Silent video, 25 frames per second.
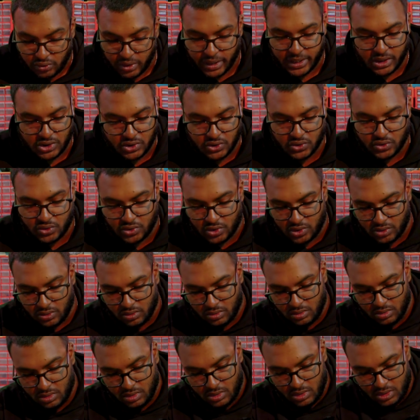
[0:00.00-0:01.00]
crash this
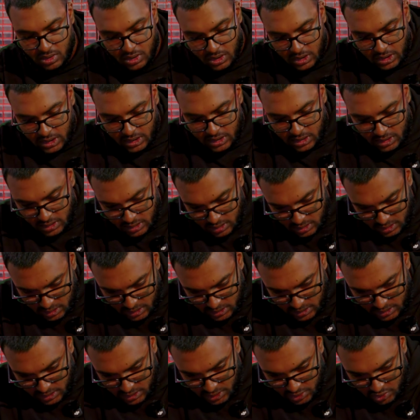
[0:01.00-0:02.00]
drone.
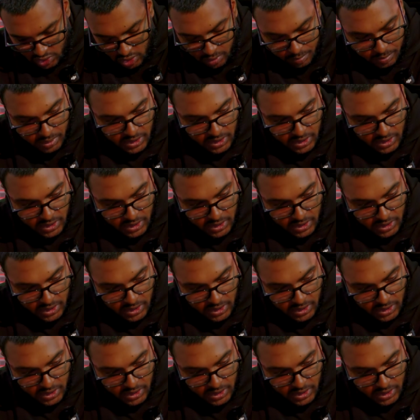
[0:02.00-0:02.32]
Taking the top